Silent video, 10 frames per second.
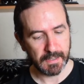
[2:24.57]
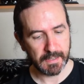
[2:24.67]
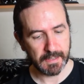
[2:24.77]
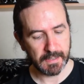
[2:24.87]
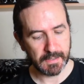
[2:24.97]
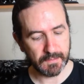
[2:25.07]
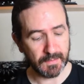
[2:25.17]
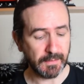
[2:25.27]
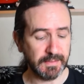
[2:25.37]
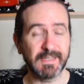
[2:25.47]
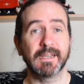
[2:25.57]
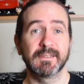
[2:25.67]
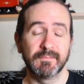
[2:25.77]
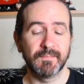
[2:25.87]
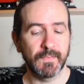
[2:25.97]
Uh,
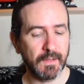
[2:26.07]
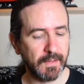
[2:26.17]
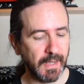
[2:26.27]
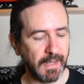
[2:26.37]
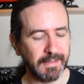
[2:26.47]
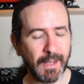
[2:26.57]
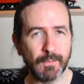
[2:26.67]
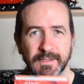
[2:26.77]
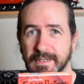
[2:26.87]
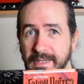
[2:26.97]
2006. Okay, and that was it.